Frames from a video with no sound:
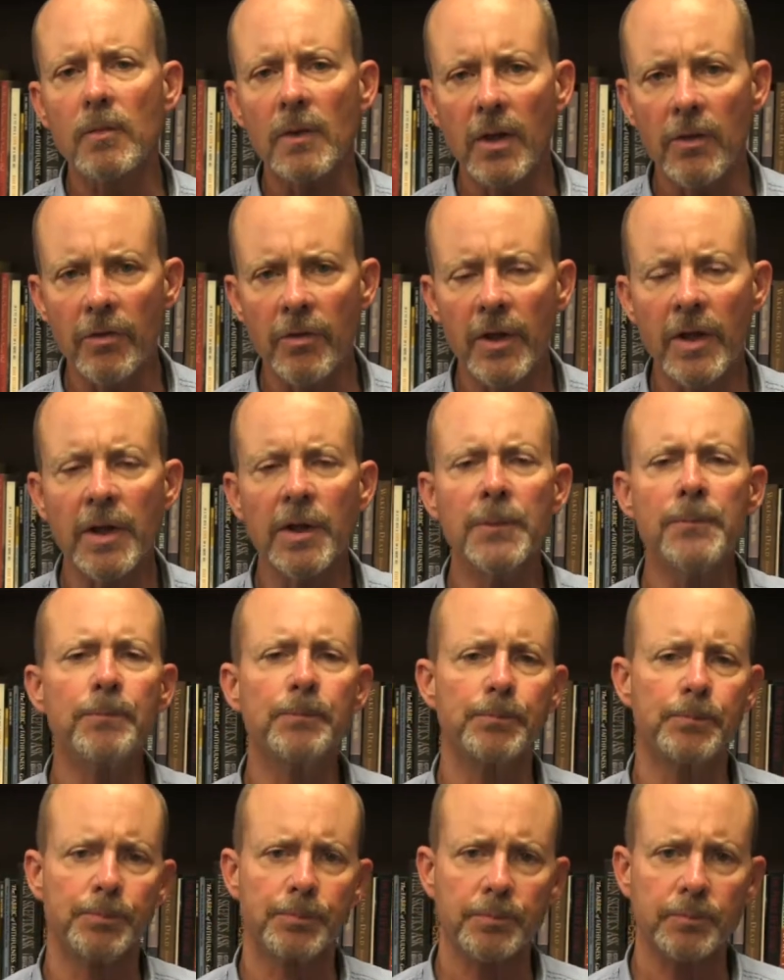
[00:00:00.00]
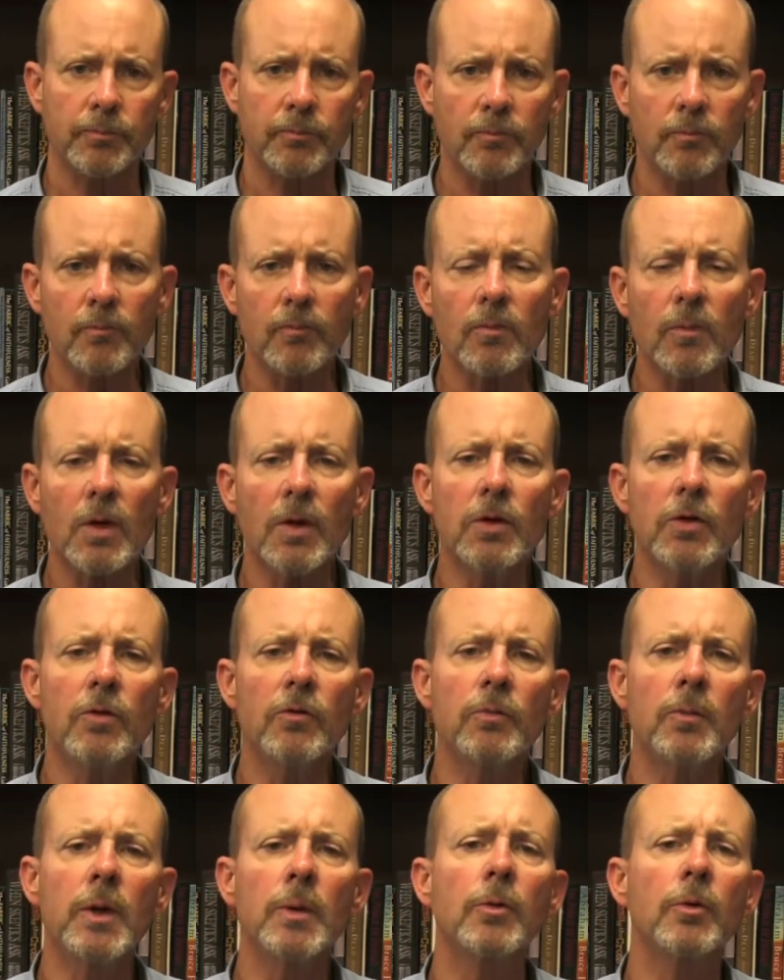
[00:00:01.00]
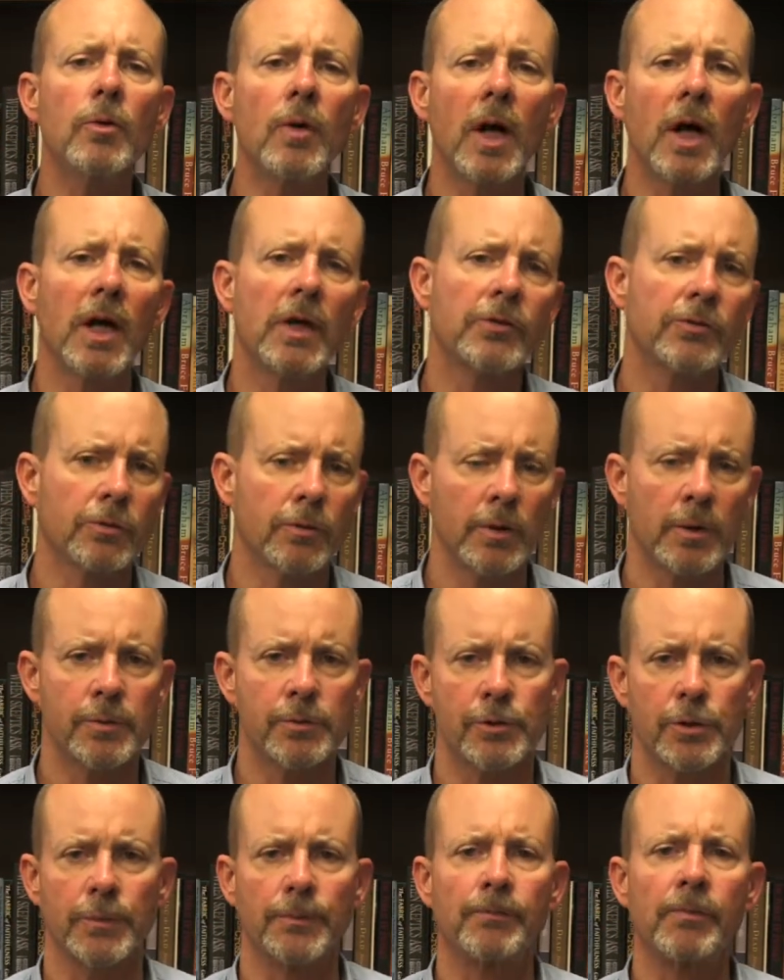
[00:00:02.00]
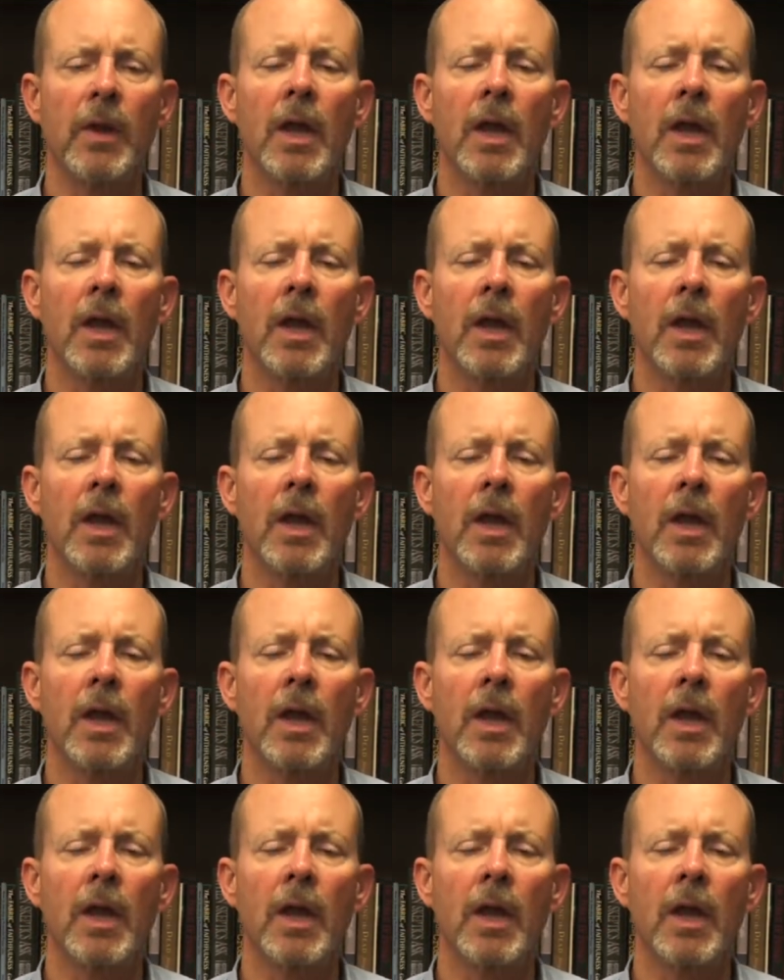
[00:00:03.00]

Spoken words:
Then you've memorized Scripture.